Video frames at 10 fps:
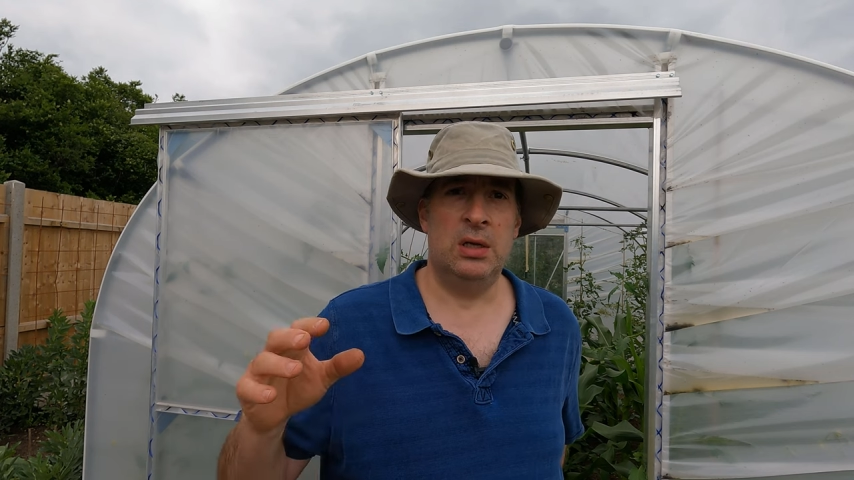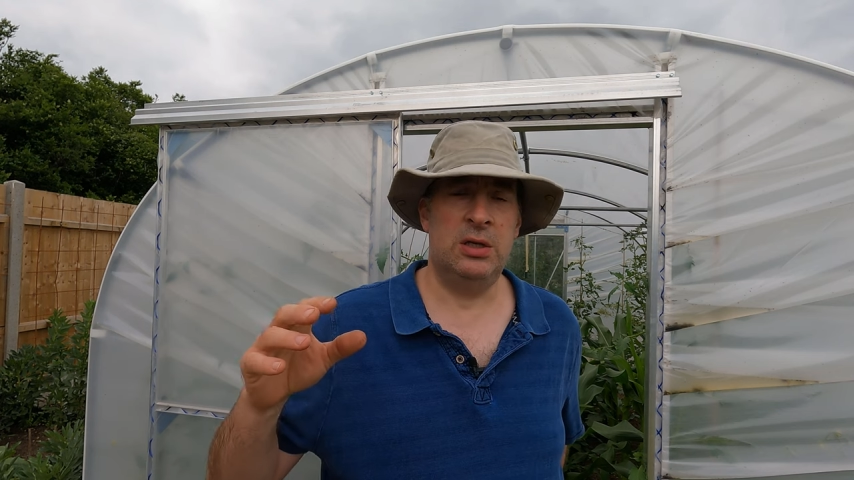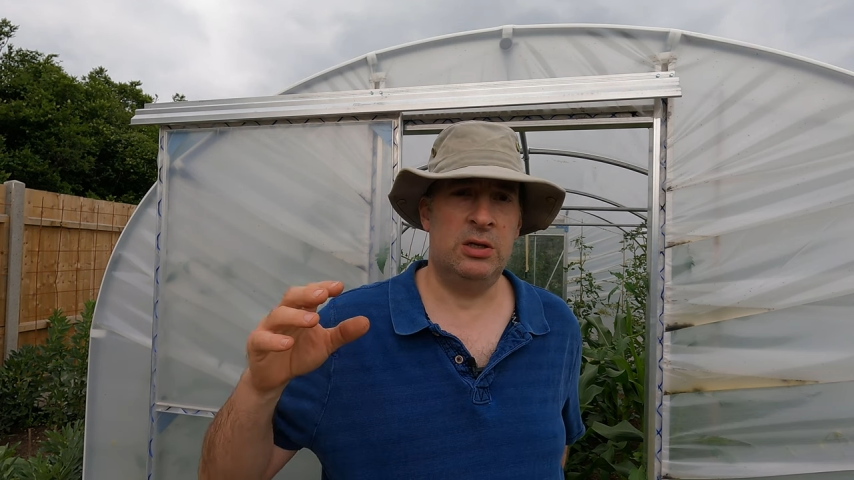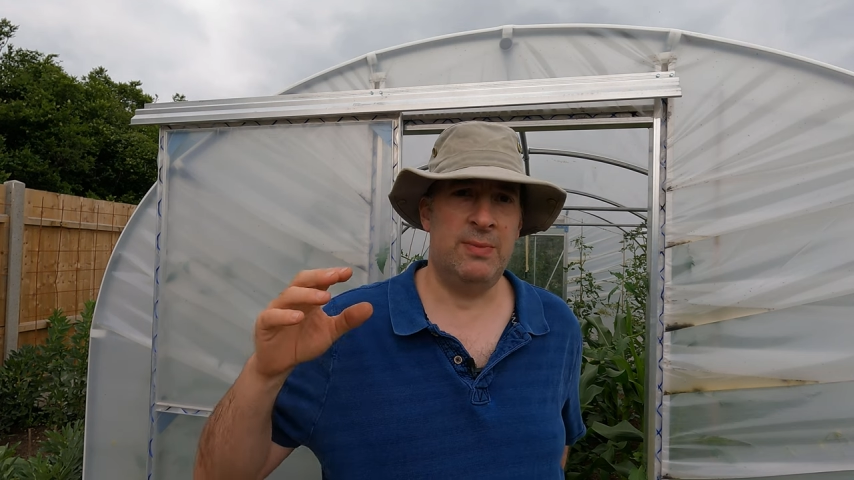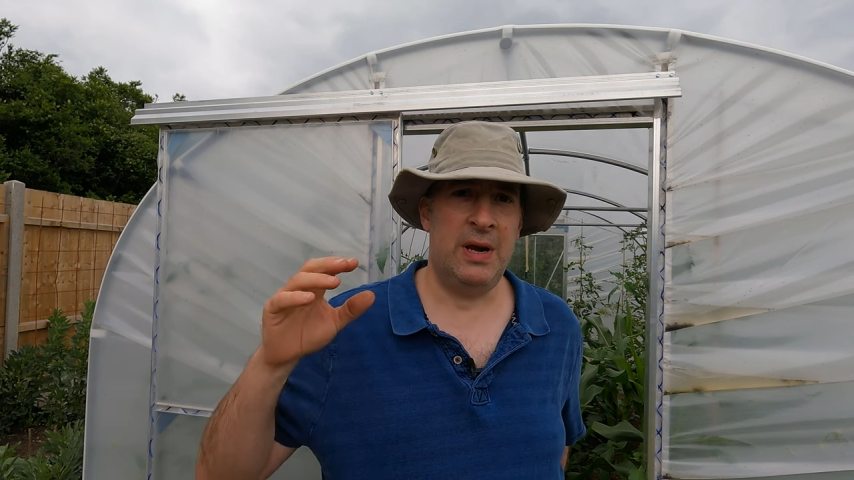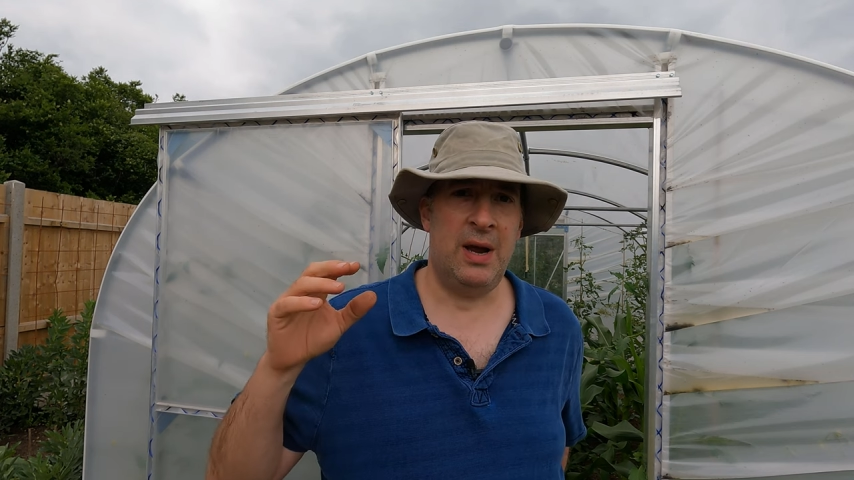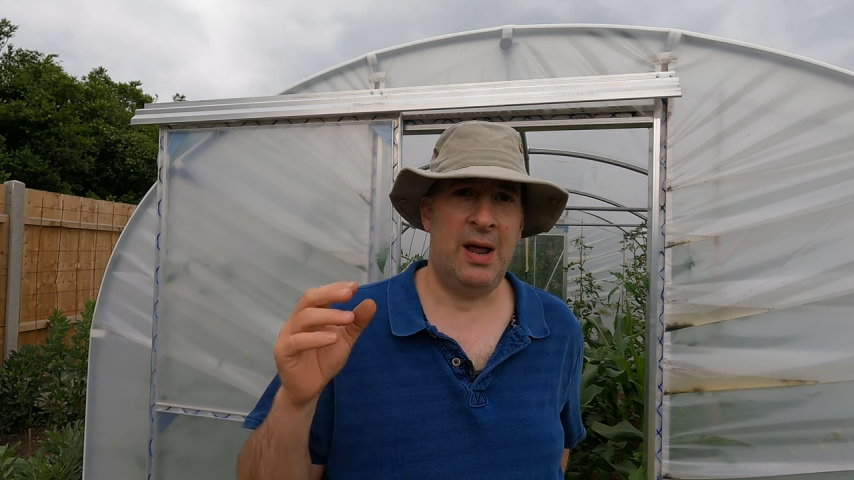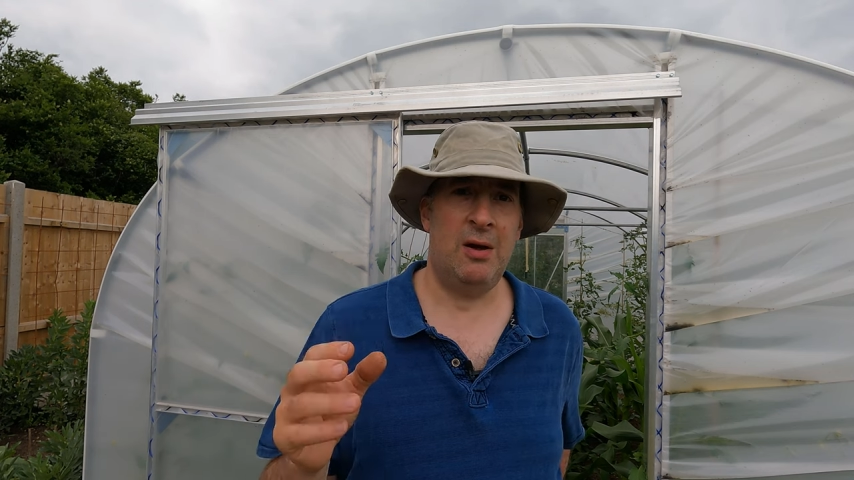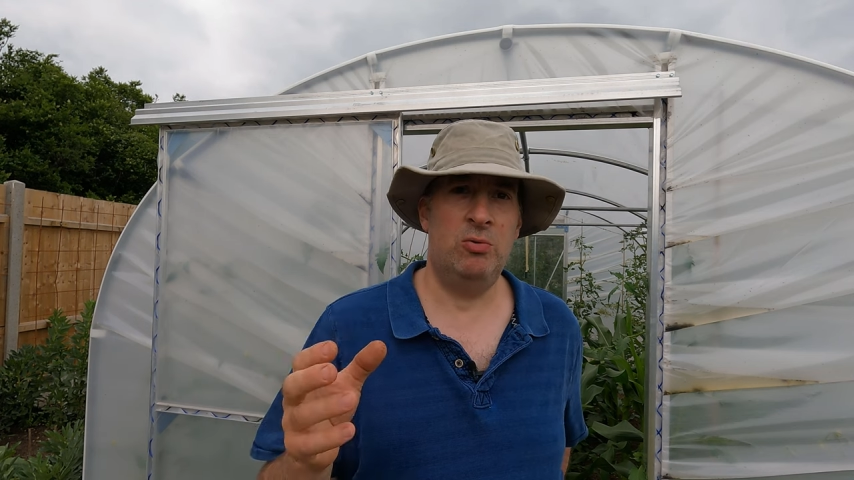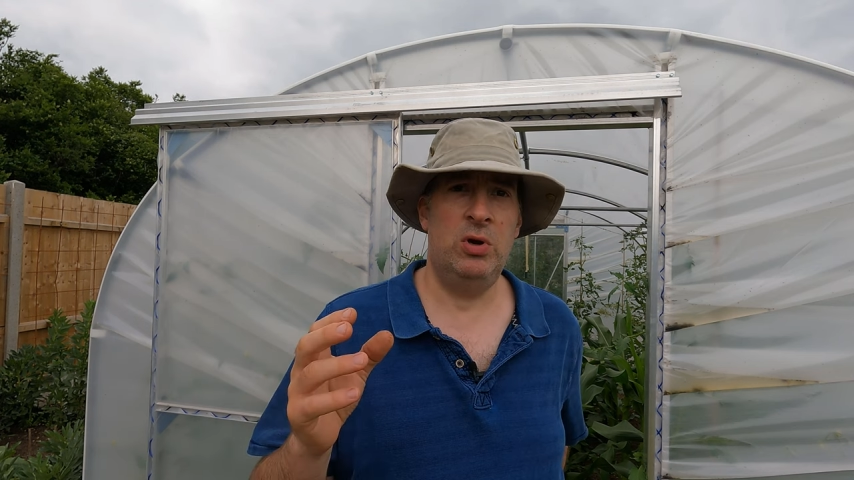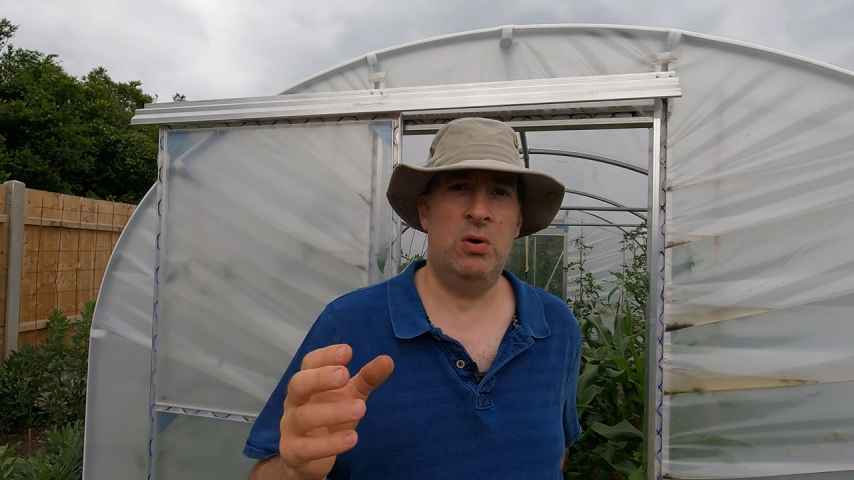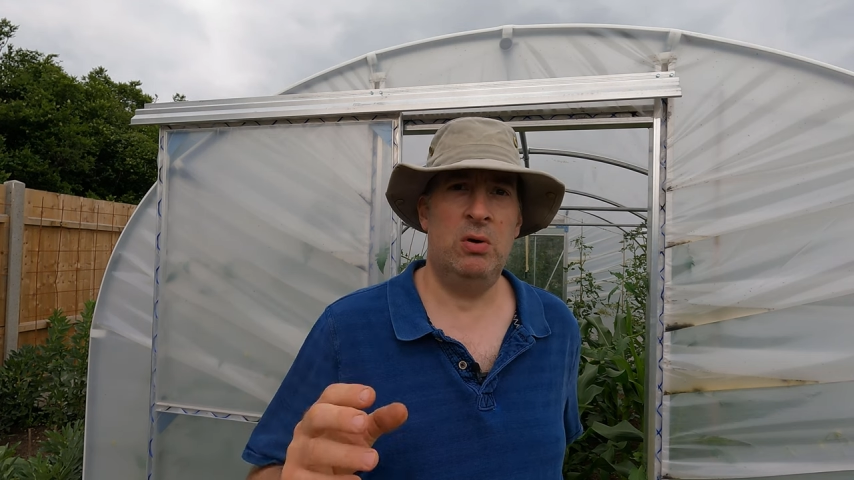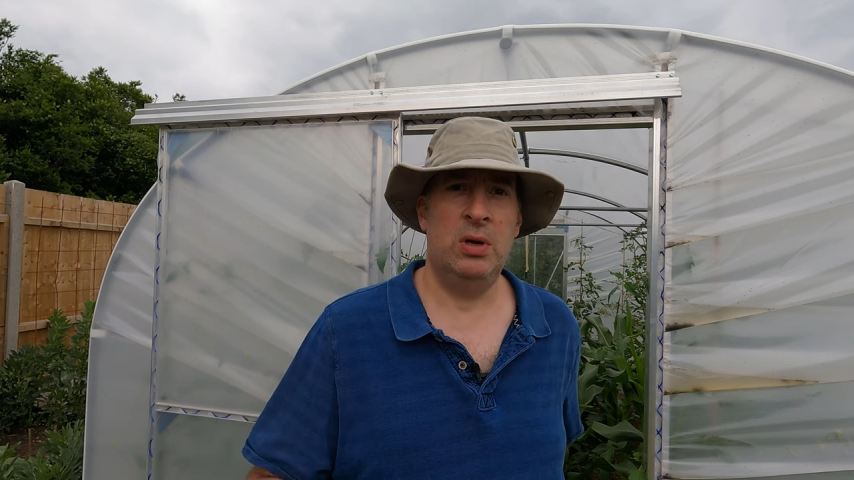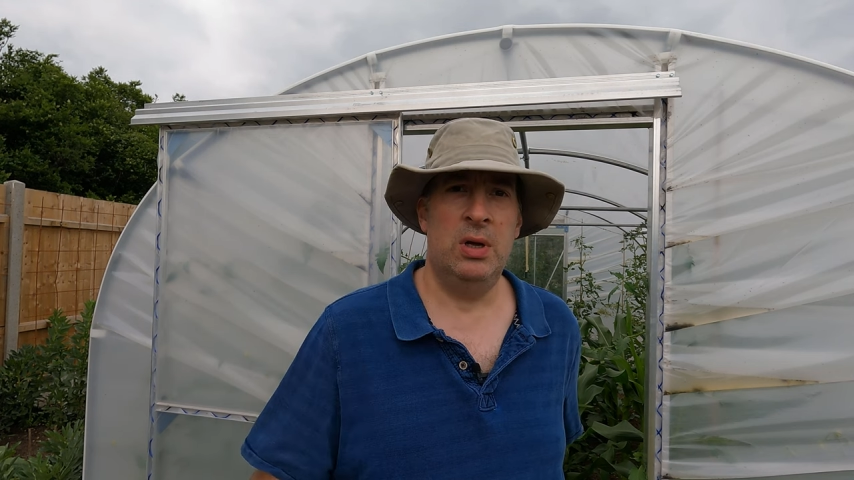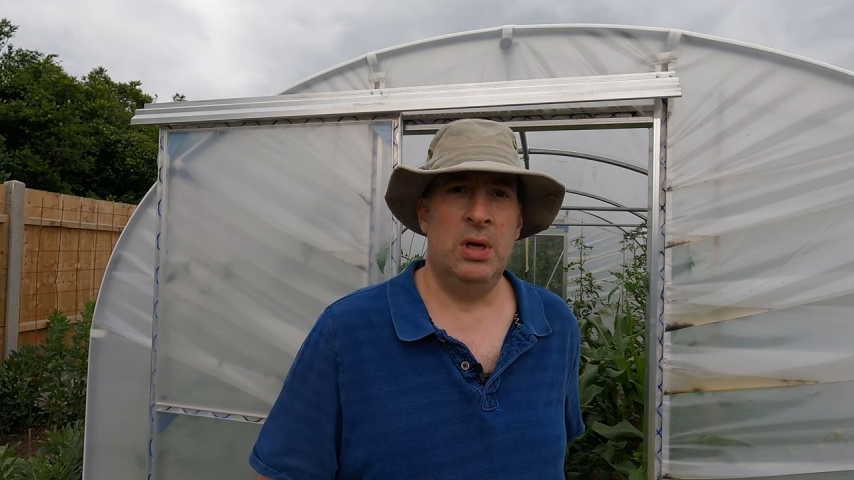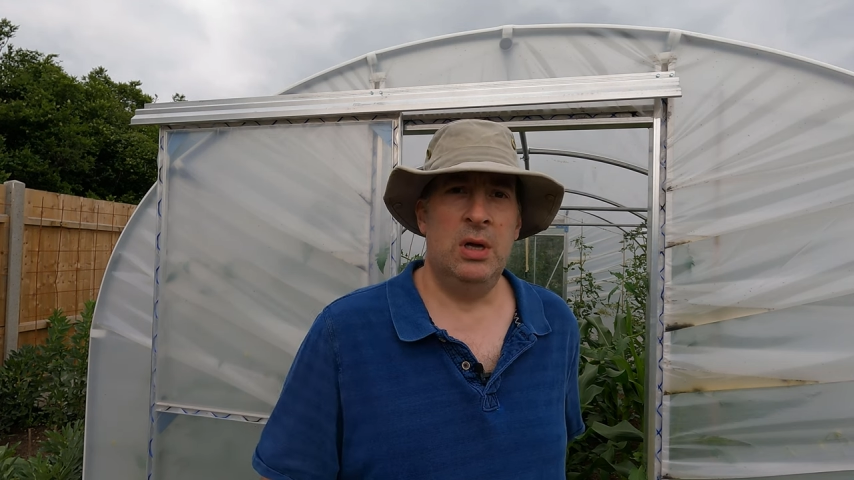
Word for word: It doesn't matter how long